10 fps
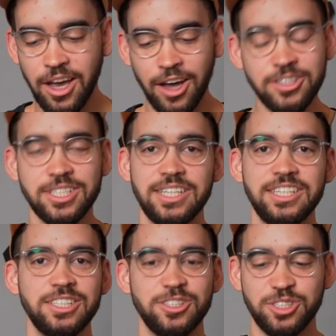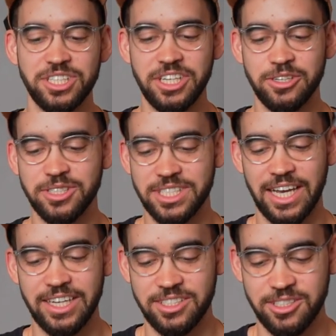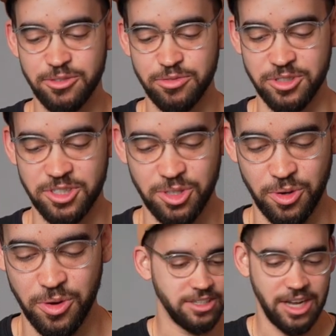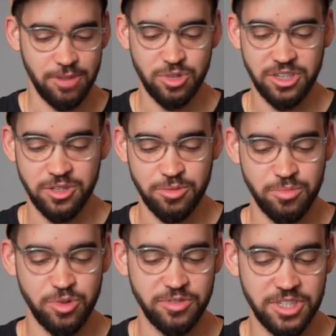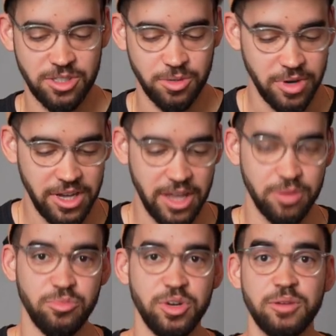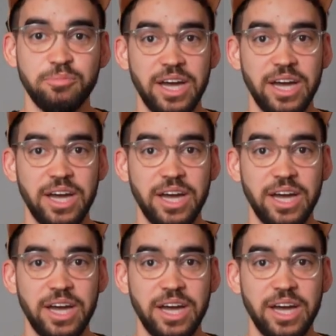honestly, the sheer size difference. So I'm gonna move this away and bring